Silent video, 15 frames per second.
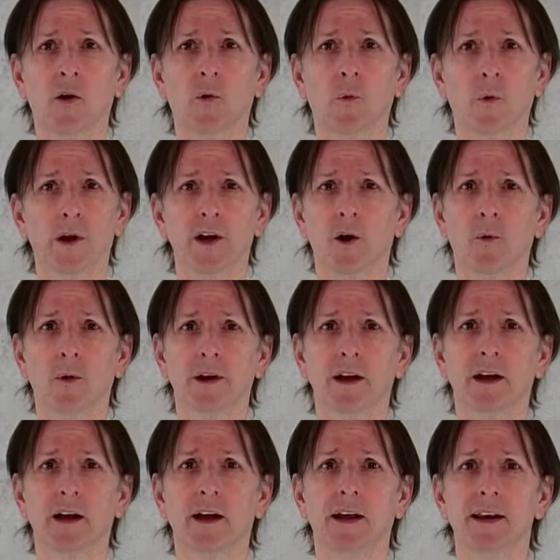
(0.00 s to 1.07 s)
We don't want
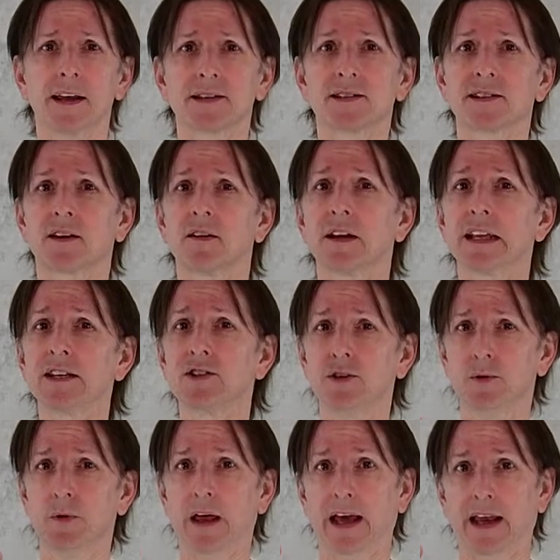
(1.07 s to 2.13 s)
to necessarily
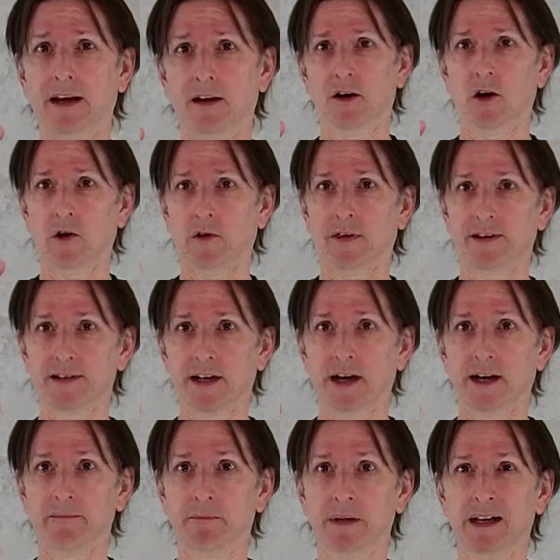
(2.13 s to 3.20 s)
do that all the
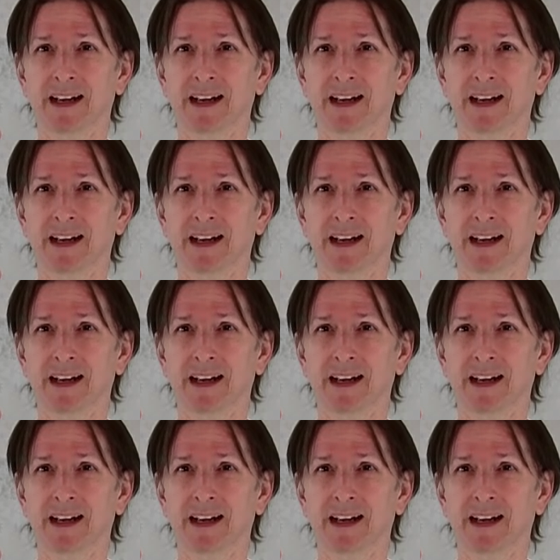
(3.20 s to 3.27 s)
time.